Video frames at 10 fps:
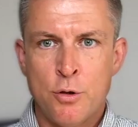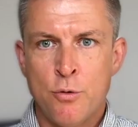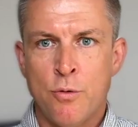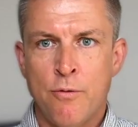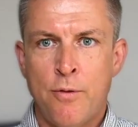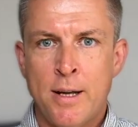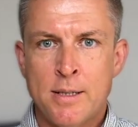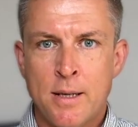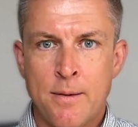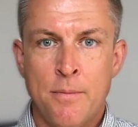to find
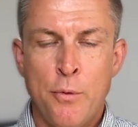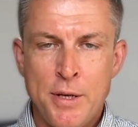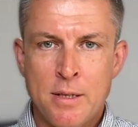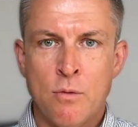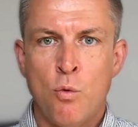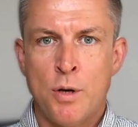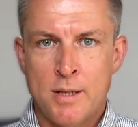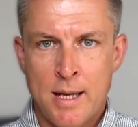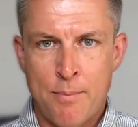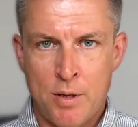the reason what
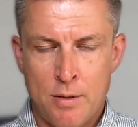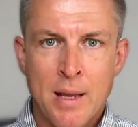has happened